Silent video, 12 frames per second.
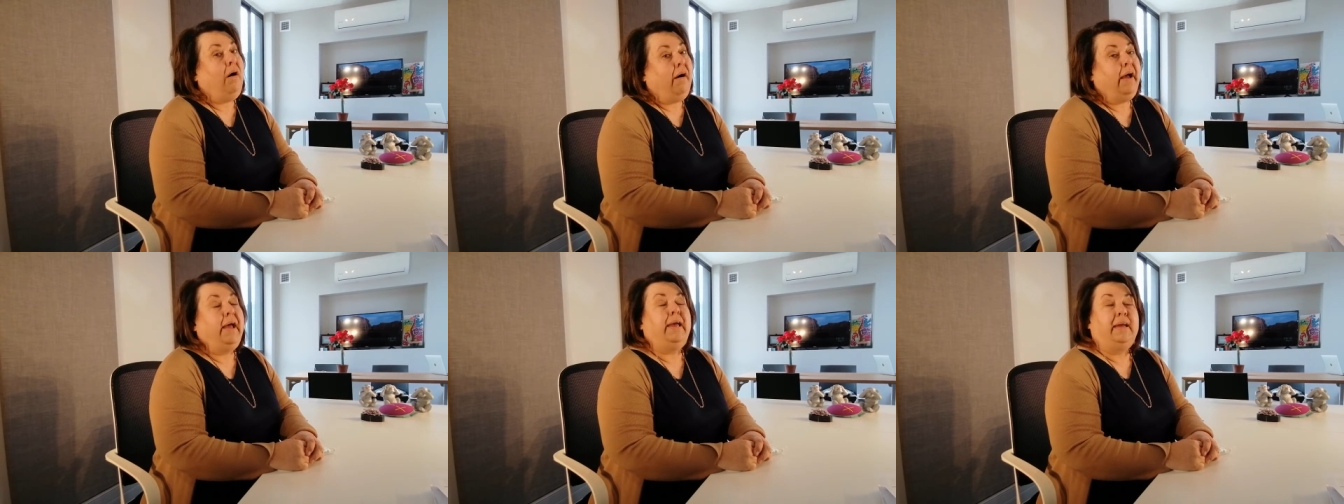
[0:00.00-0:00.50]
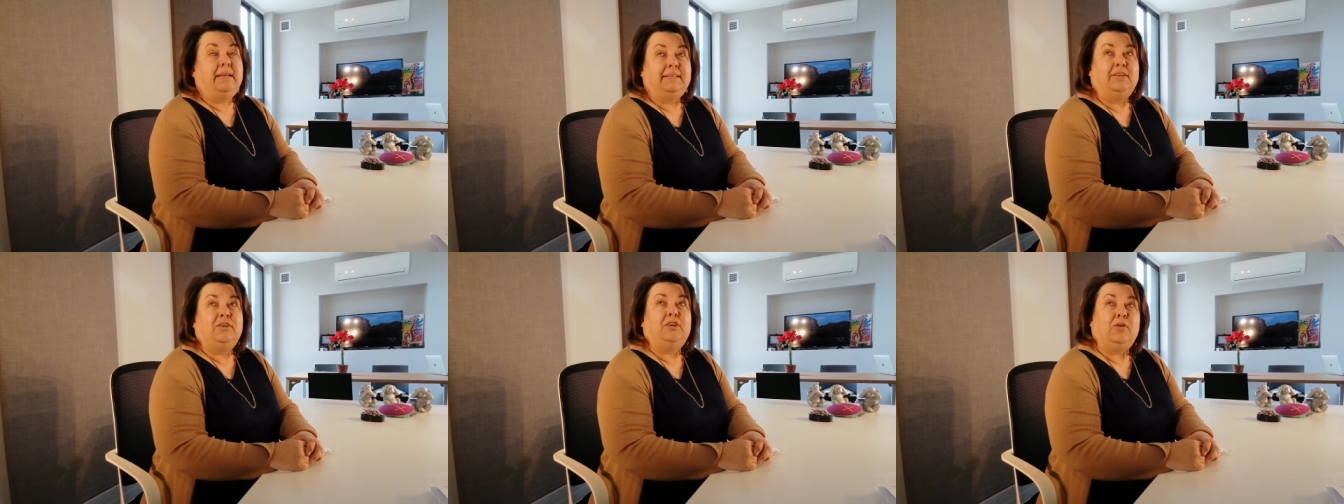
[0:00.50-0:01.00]
Why?
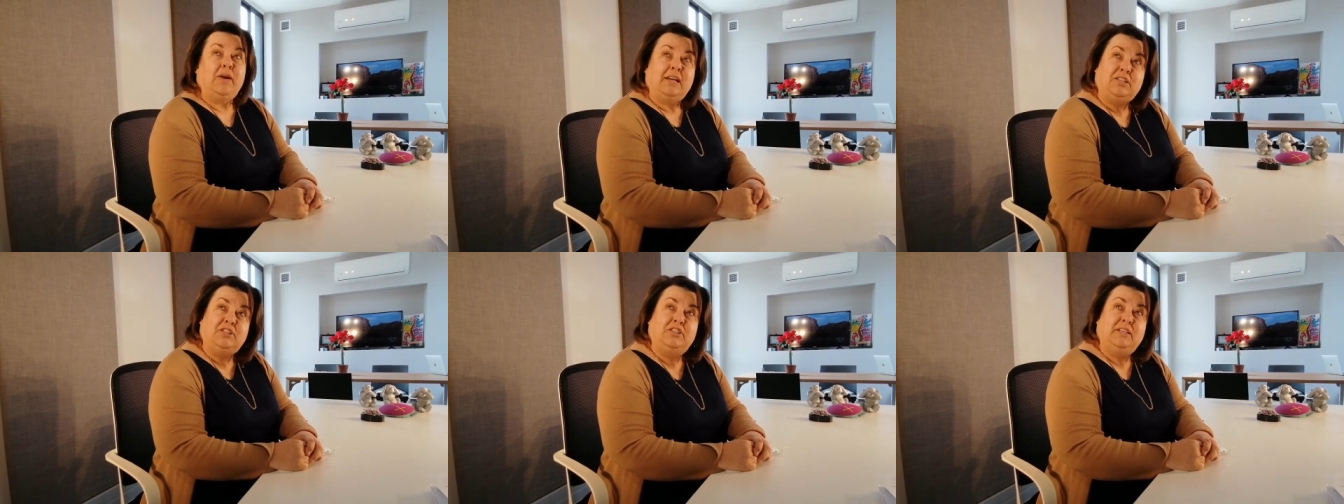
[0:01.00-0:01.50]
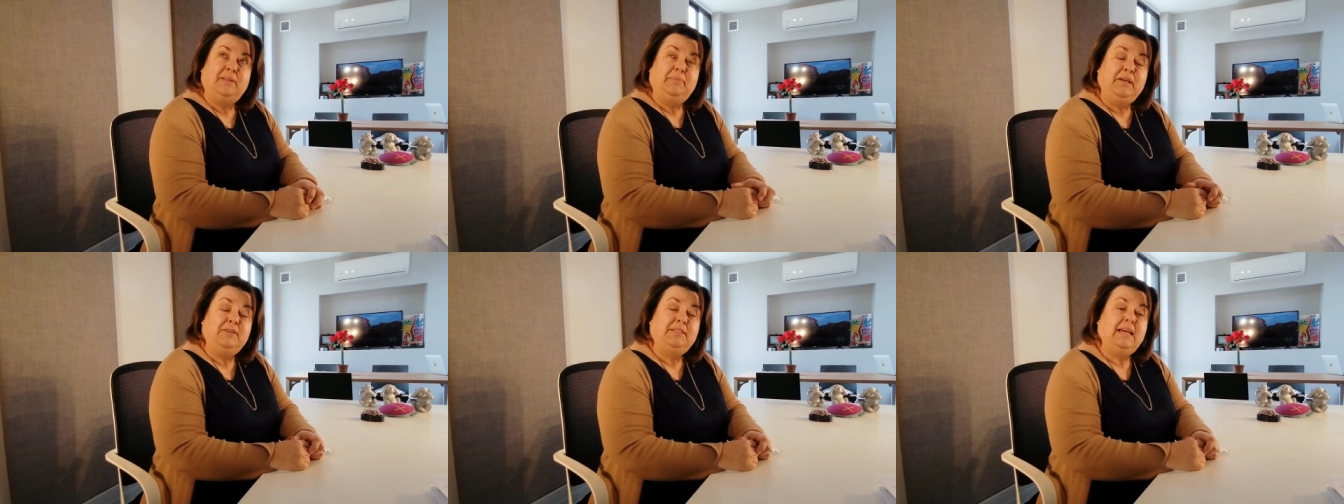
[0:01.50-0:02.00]
It's a good
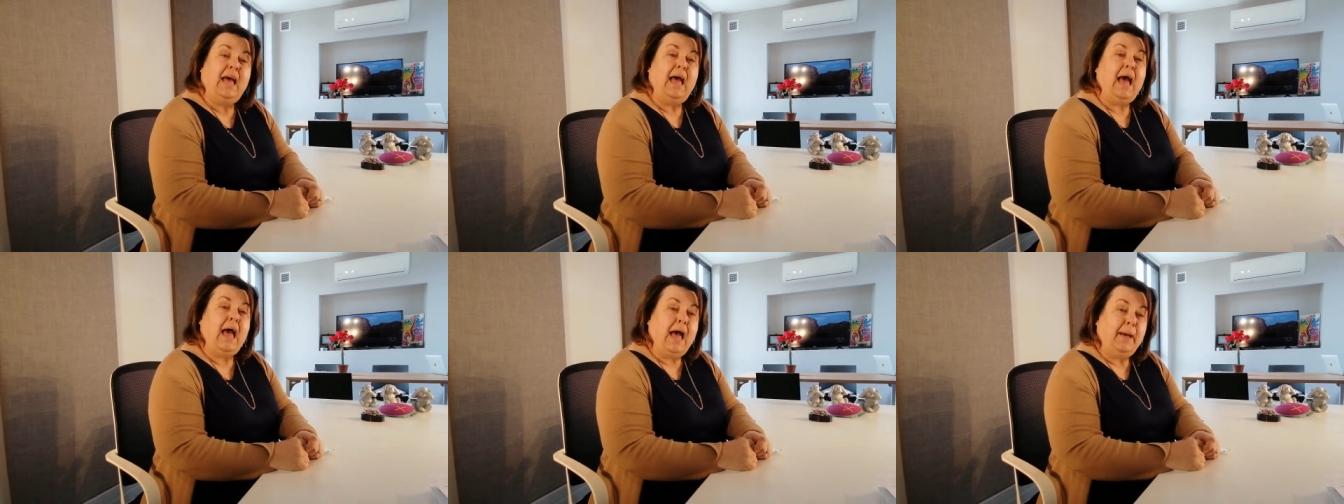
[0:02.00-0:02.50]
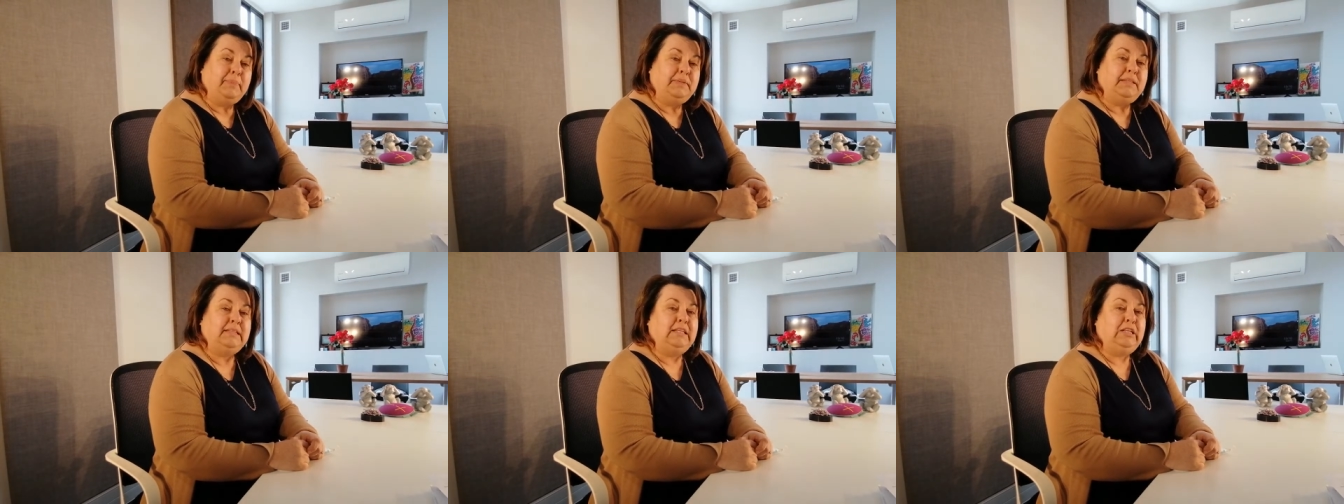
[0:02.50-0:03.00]
question because I
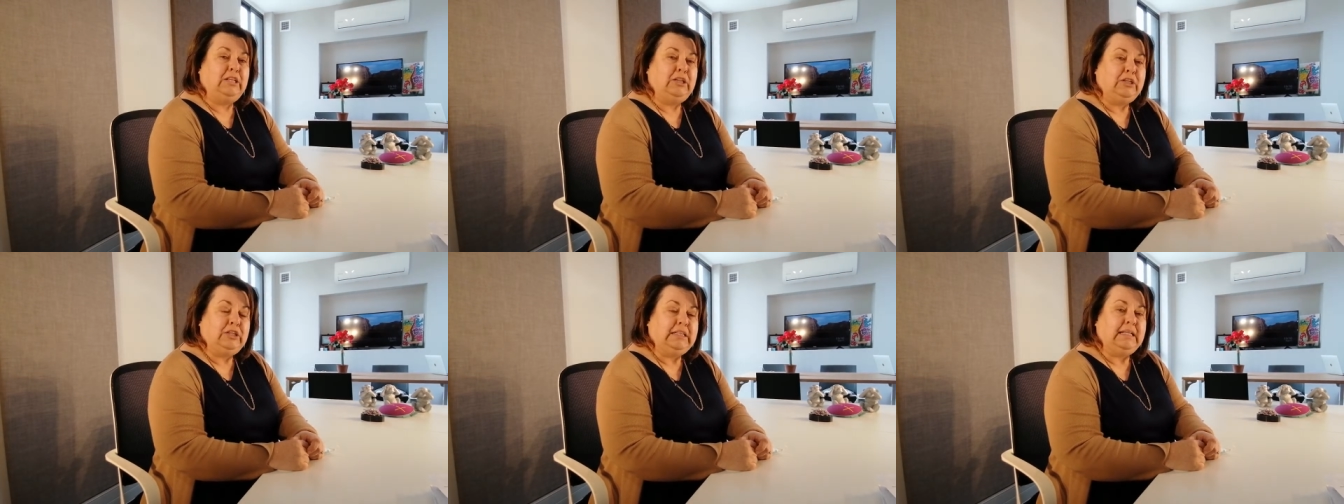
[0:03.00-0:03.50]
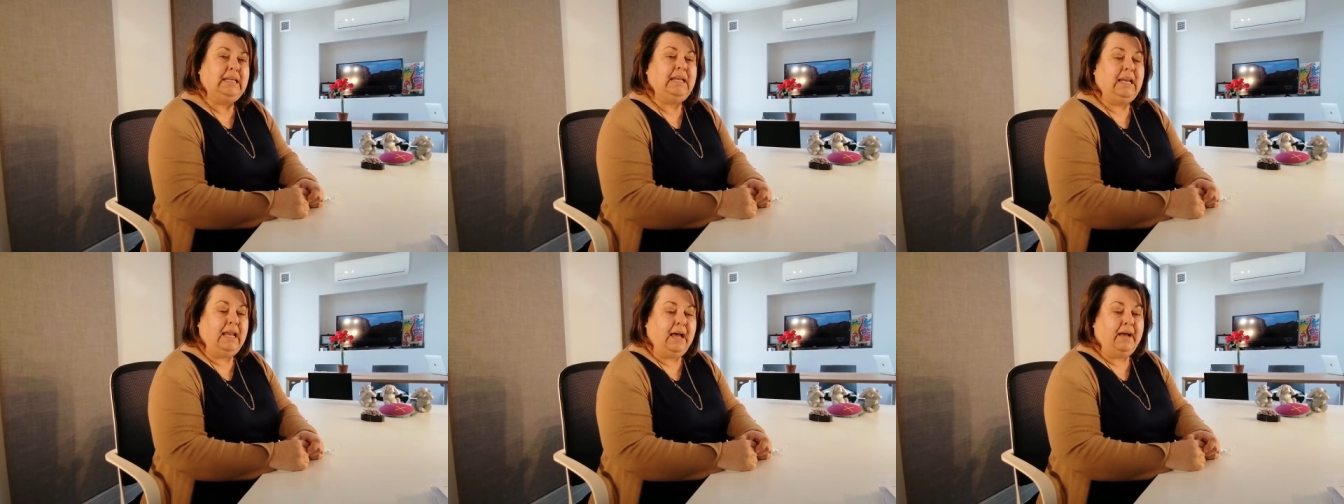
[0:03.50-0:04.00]

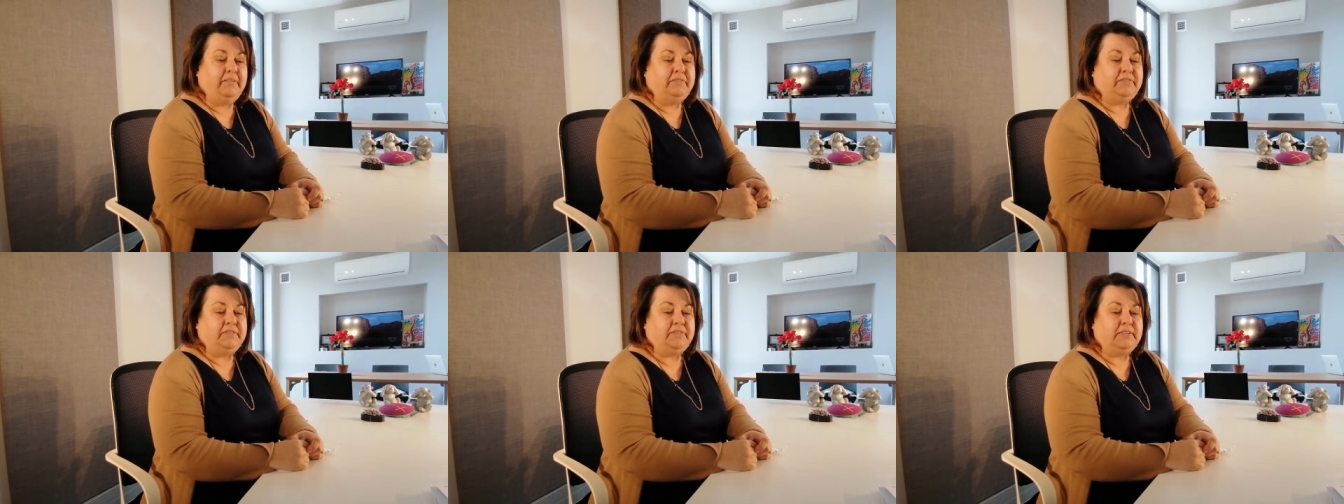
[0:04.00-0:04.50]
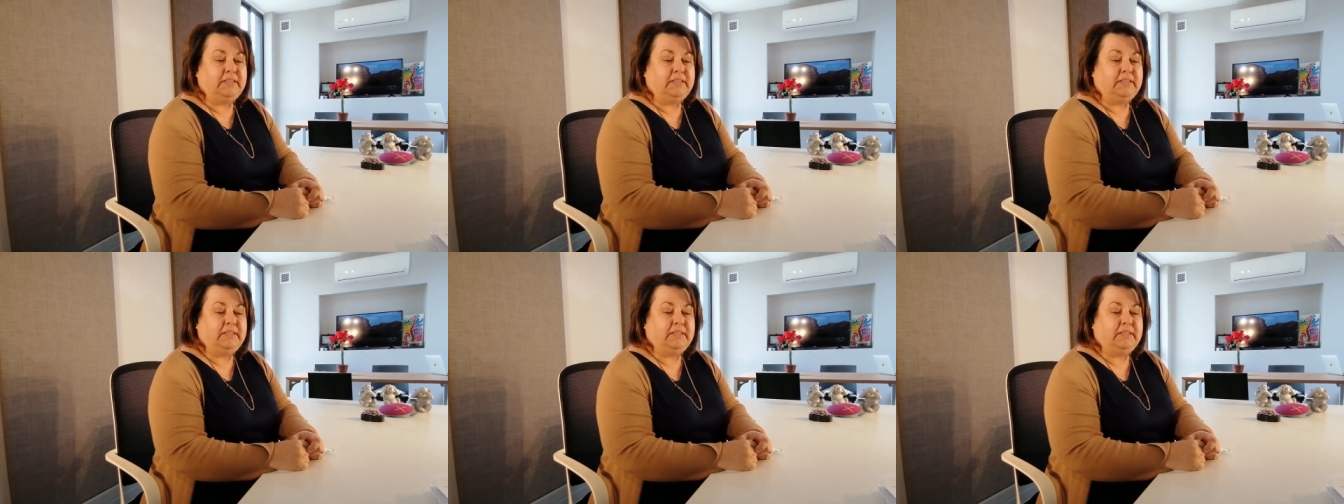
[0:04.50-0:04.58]
absolutely love